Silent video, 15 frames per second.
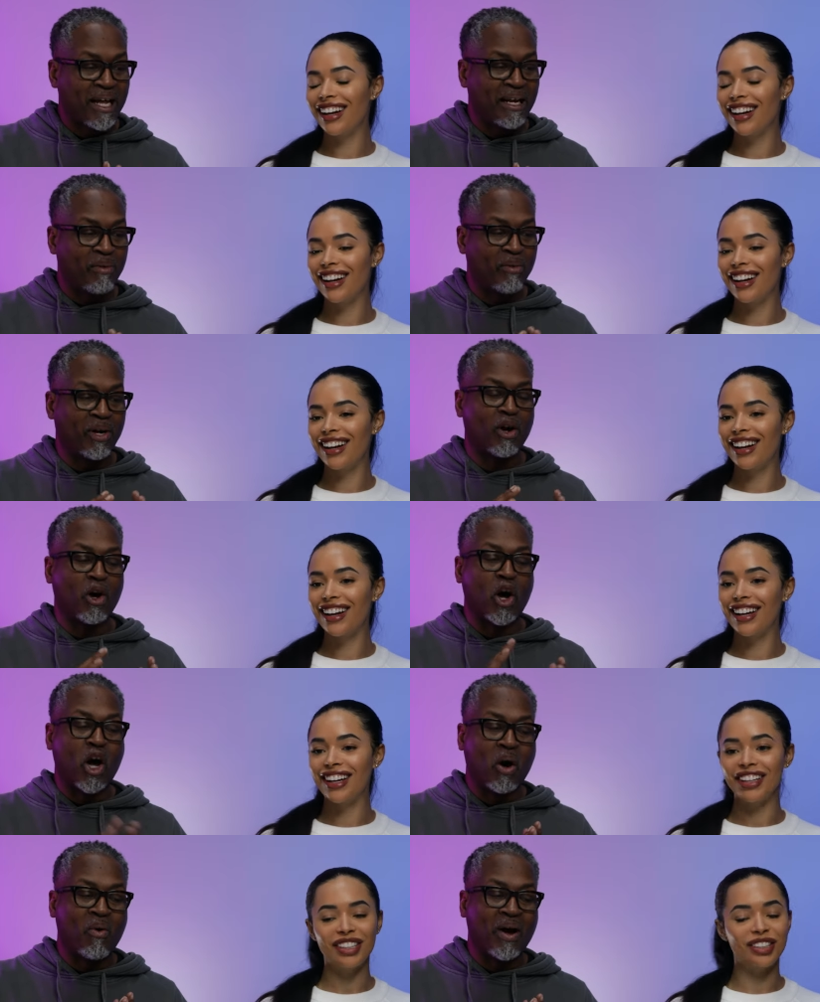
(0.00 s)
Speaker 1: anybody wear
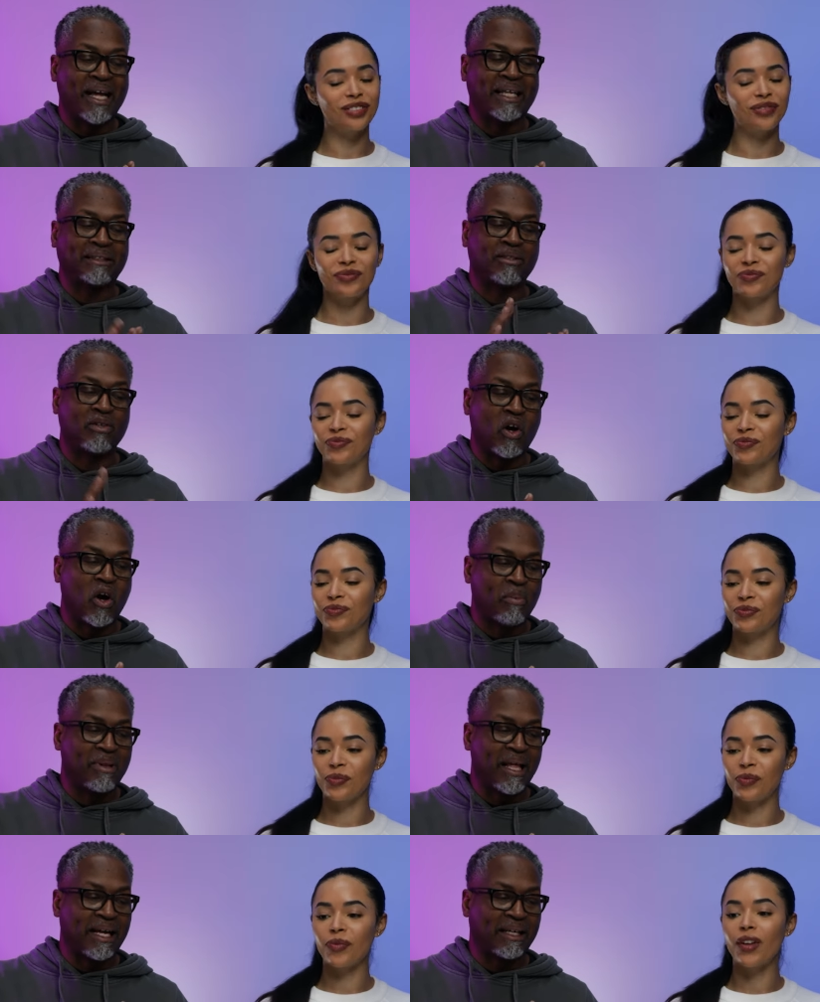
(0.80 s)
all whites and all
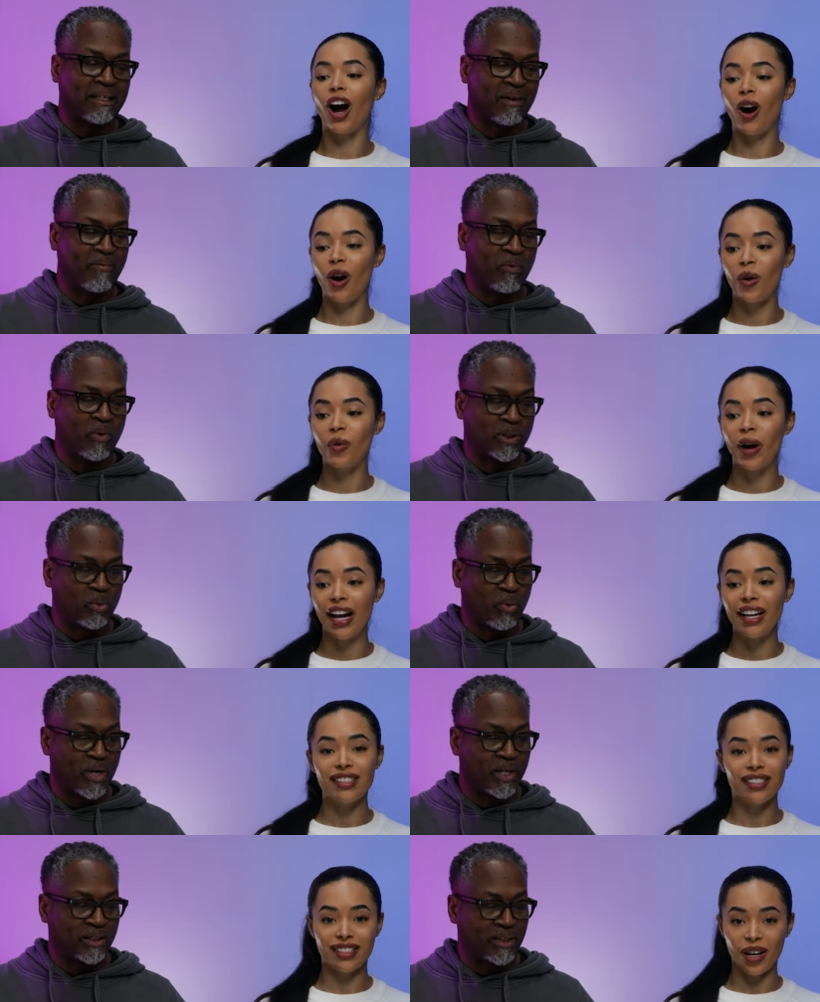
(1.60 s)
black Air all Force whites.
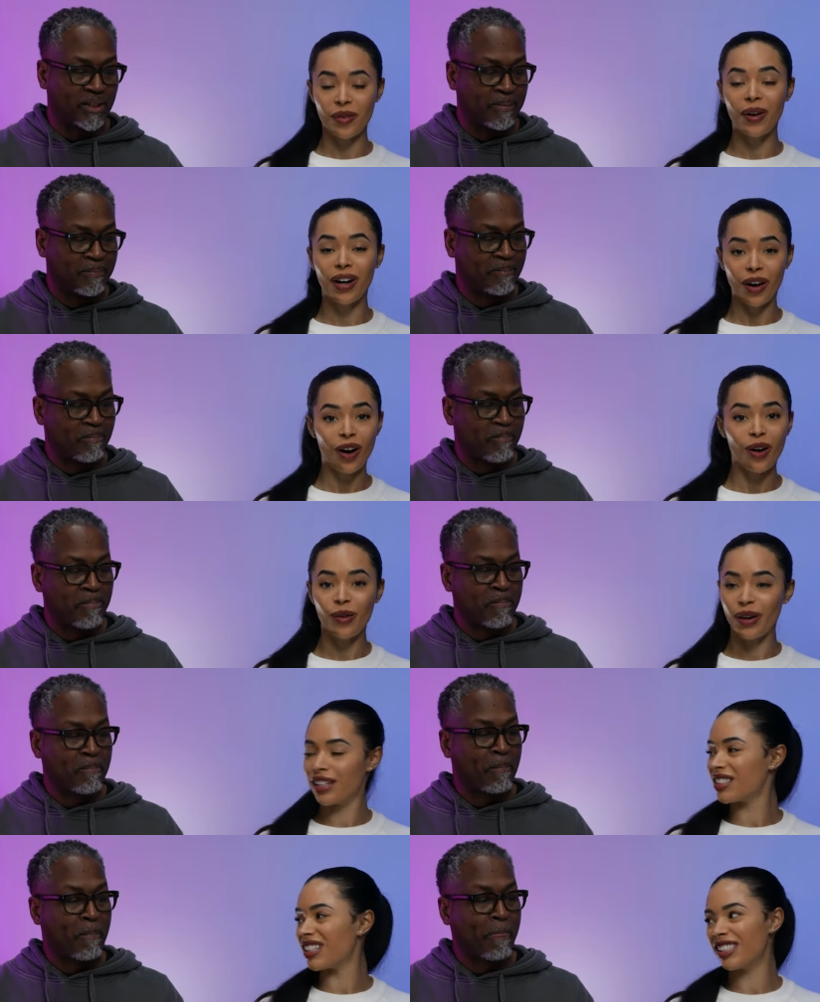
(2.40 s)
Ones. They
Speaker 2: wear all
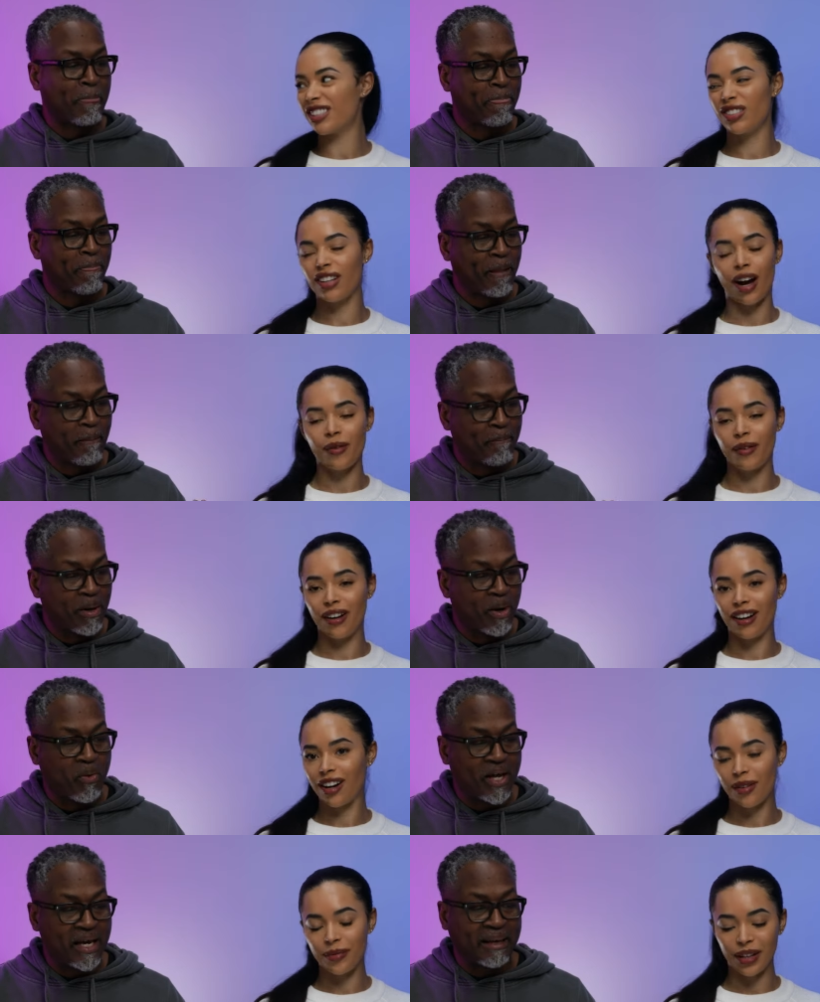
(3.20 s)
whites. They do not wear. But
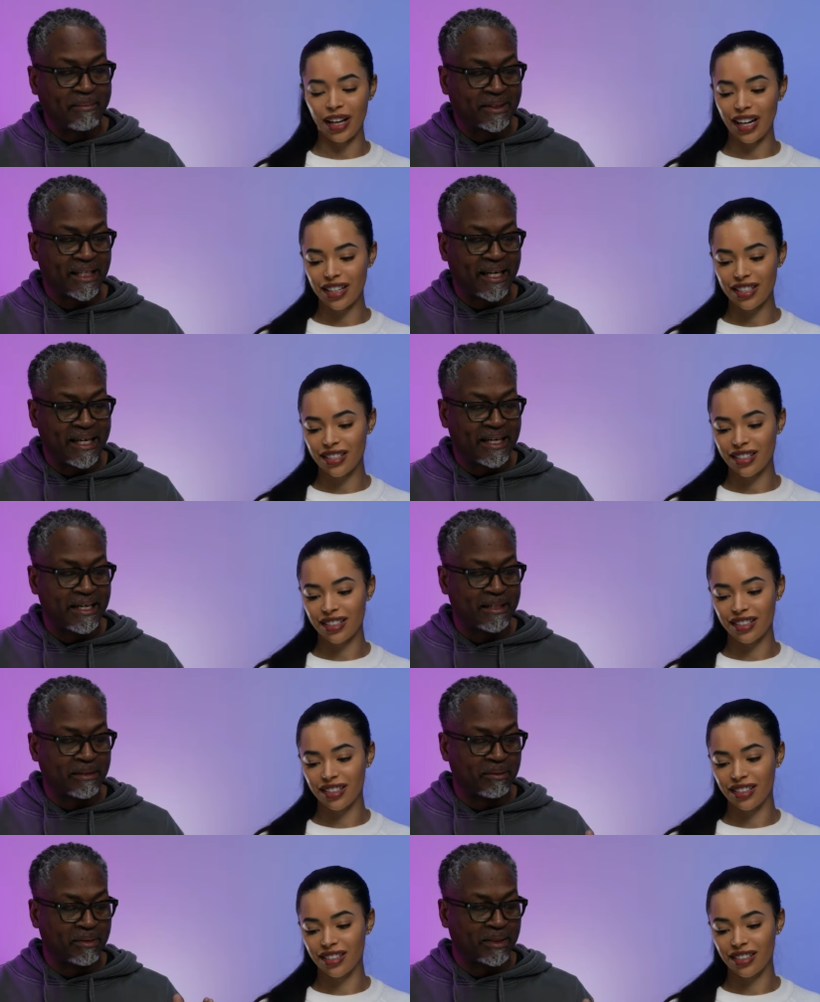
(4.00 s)
what I'm
Speaker 1: whites. saying
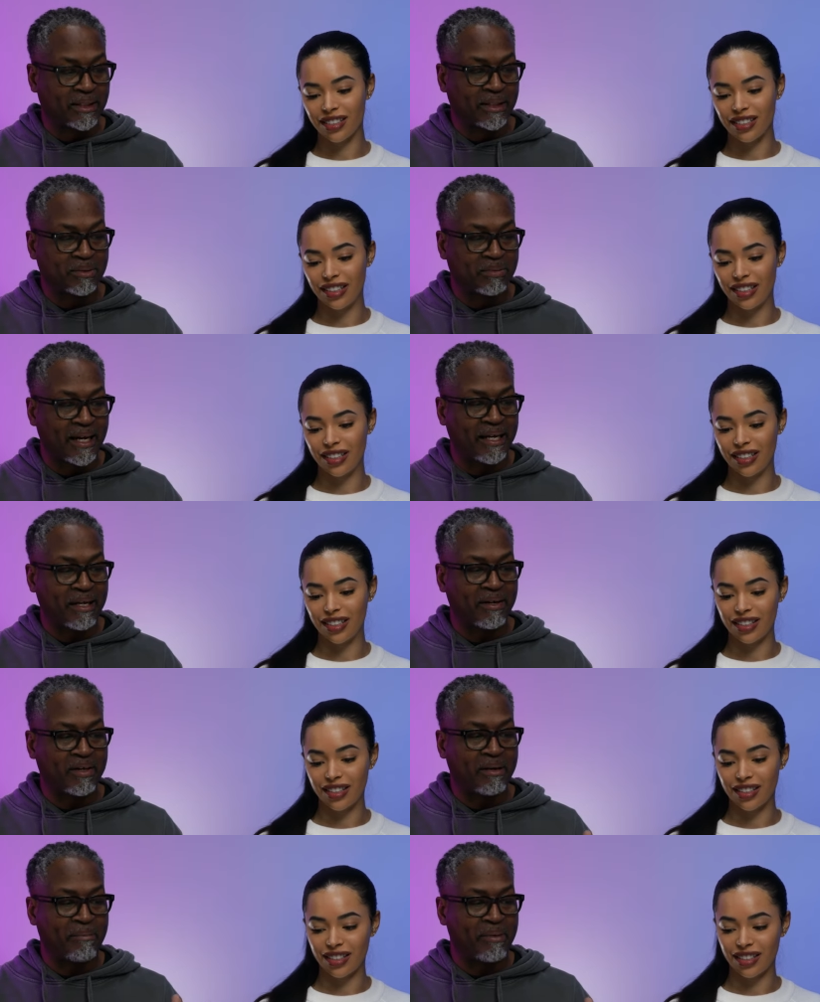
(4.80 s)
is, with this right
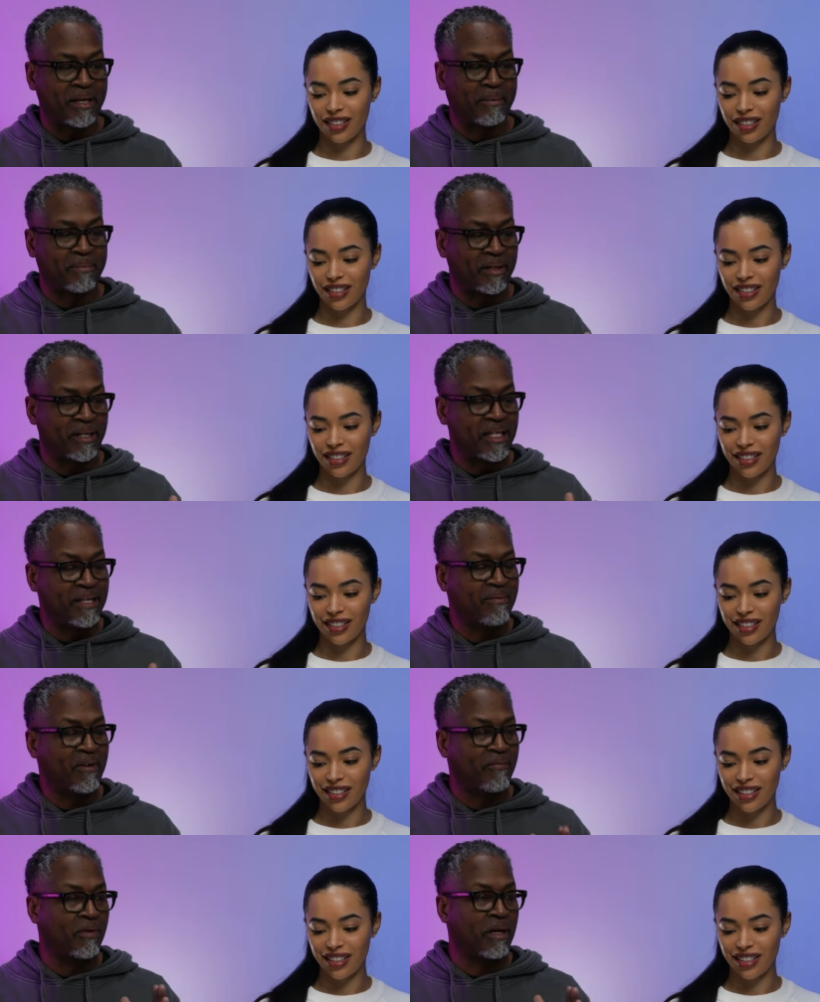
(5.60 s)
here, to be up to
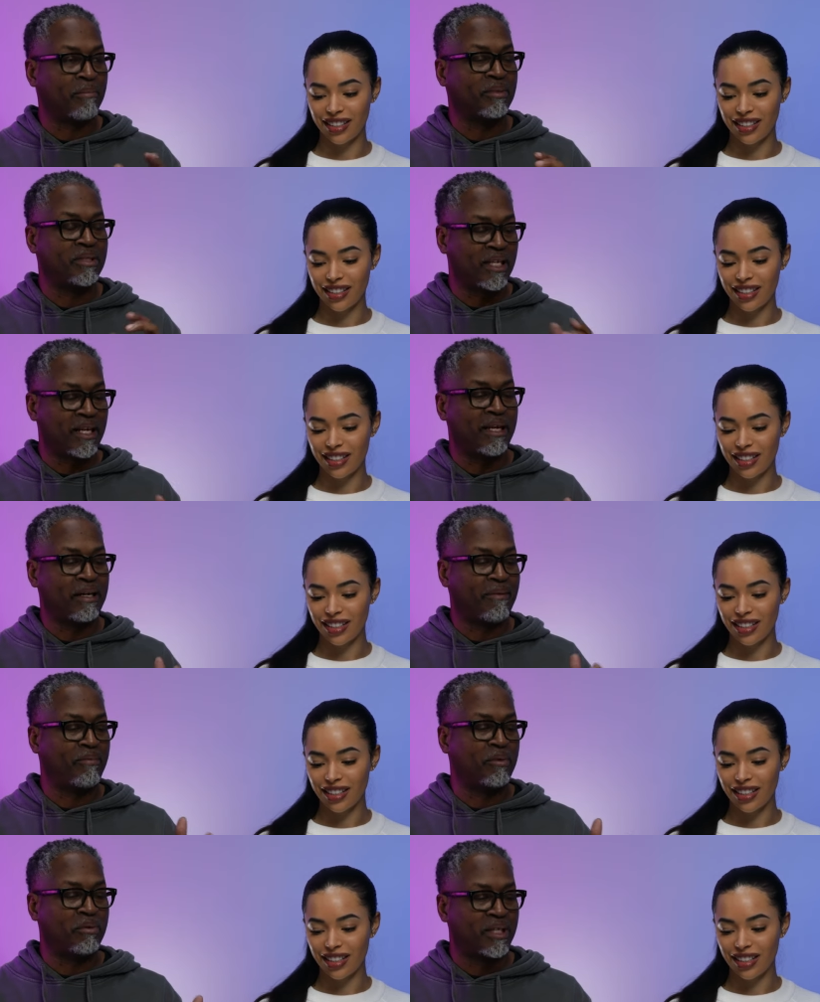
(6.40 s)
even if I'm saying
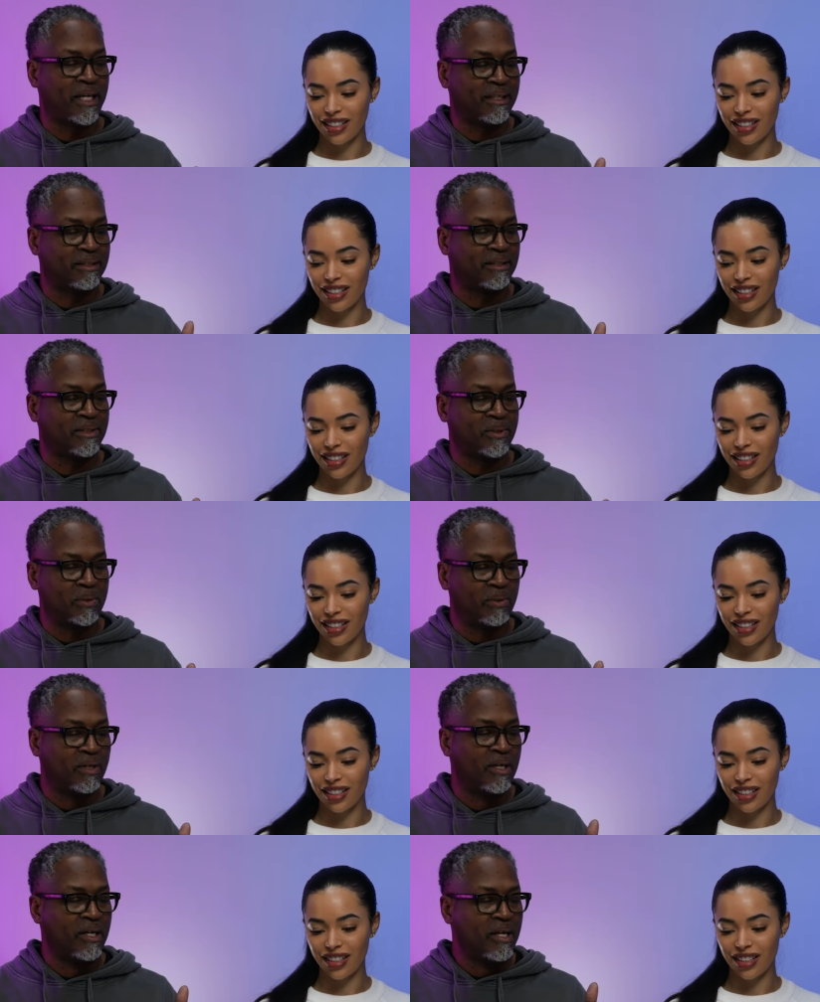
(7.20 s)
if you change this
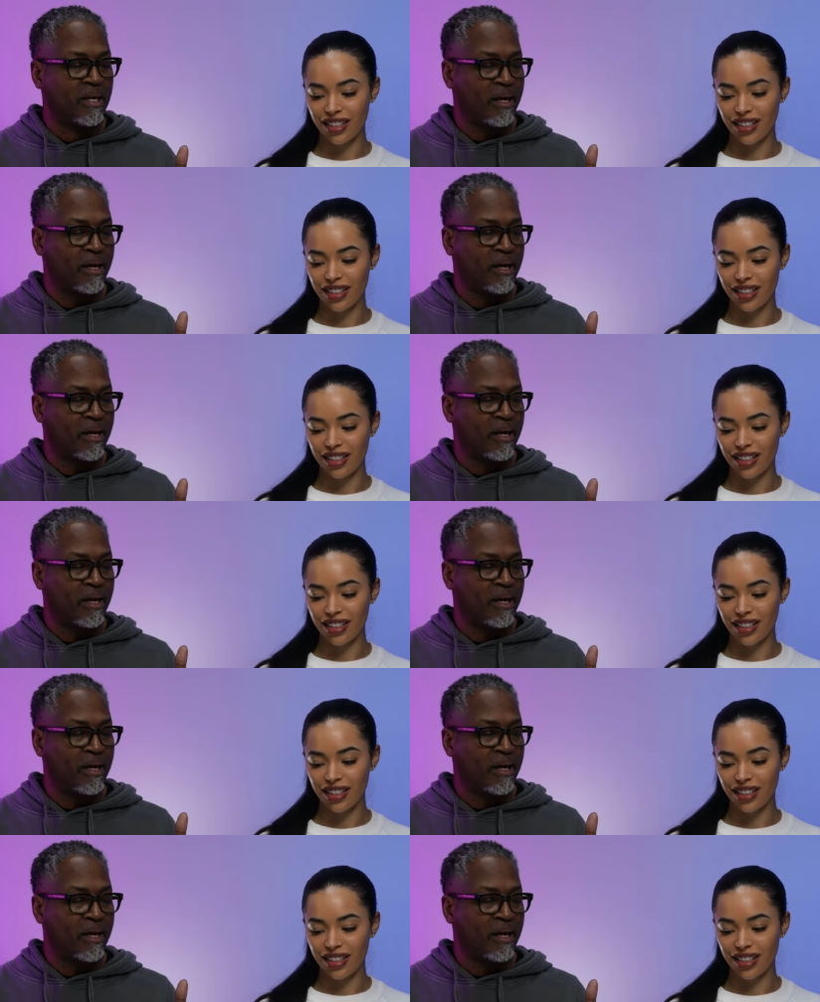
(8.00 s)
to a